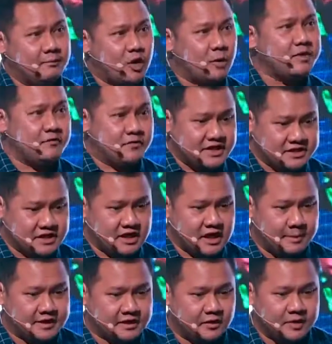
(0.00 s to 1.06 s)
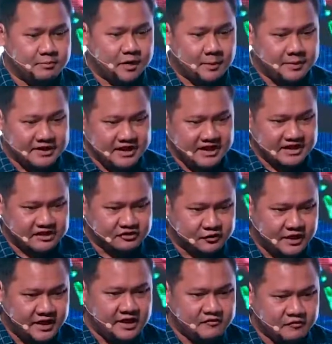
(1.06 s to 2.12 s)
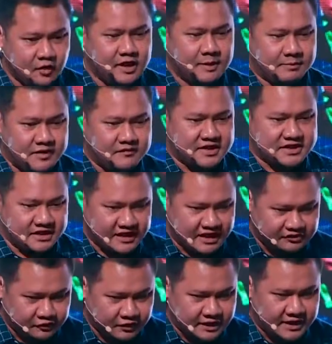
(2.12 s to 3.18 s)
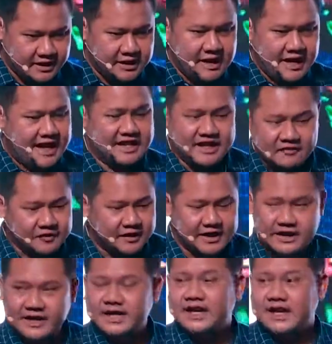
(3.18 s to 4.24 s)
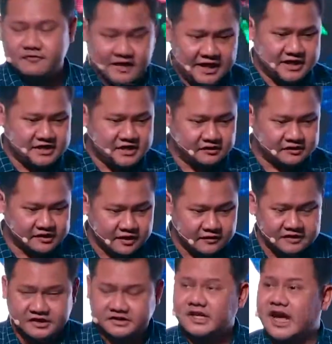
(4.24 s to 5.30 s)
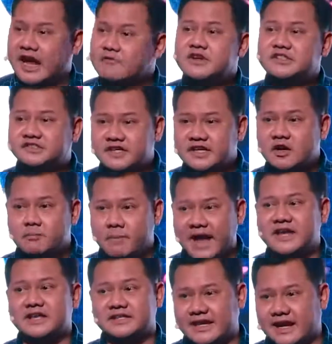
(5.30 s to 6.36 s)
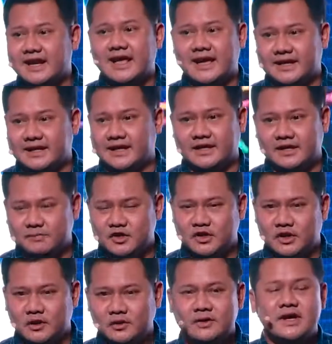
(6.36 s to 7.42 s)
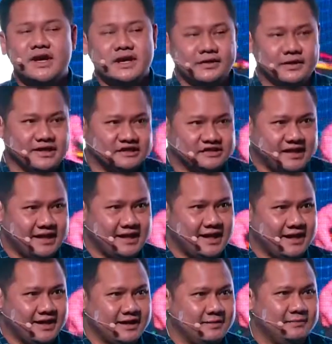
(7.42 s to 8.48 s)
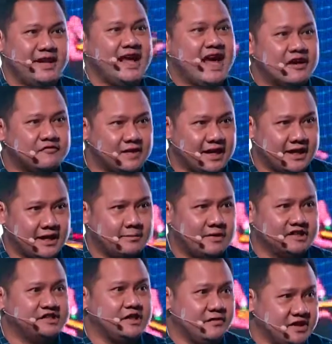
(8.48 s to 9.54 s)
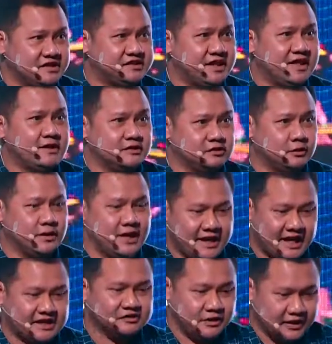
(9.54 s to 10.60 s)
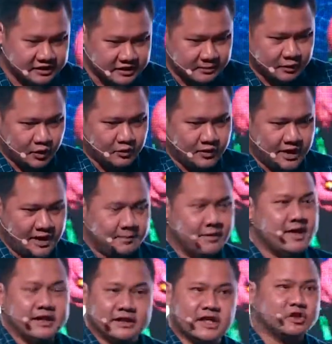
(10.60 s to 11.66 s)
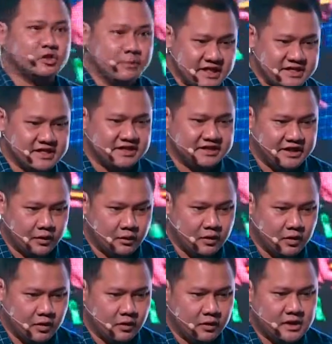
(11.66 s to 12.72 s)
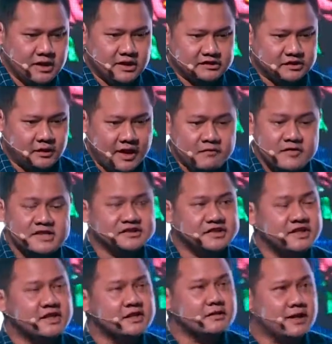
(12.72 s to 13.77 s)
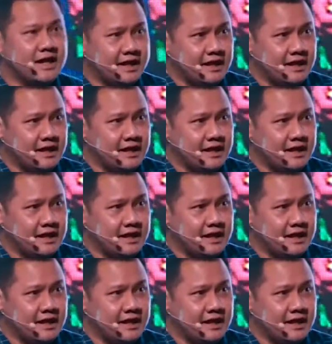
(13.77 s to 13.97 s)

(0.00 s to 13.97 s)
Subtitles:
corporate venture capital in property industry, food and beverage industry, and definitely financial services. Every single bank in Thailand, you can say they have a CVC and also accelerator program. Not to mention telco. So every single